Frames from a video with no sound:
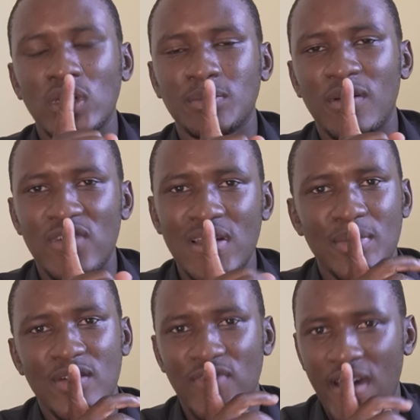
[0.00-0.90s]
watched Bafana
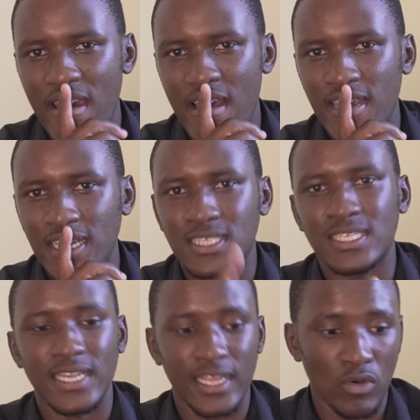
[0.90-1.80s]
Bafana
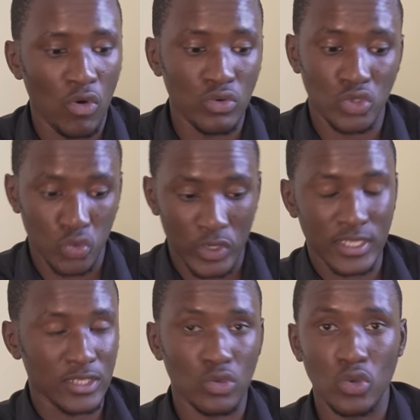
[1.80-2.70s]
yesterday or
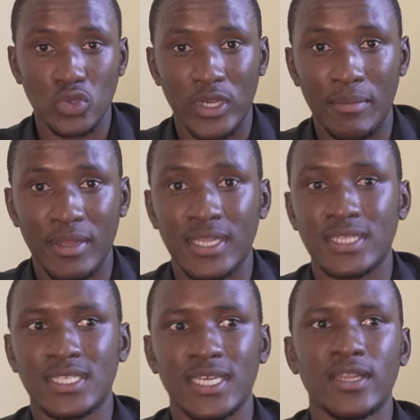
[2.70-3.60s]
during this whole tournament
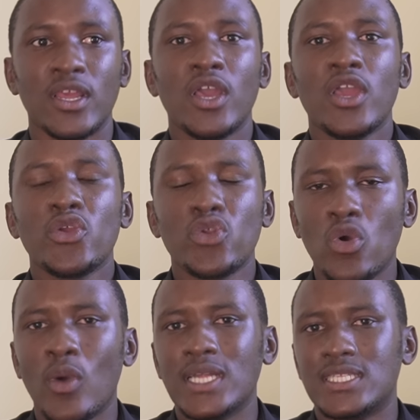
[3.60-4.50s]
and said, you
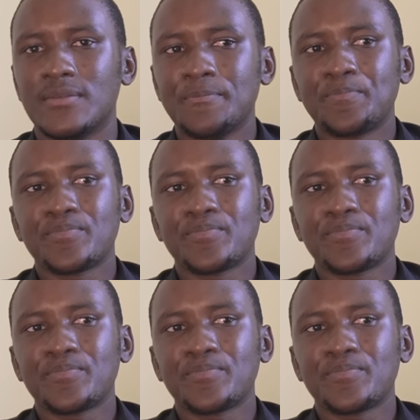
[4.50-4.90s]
know what?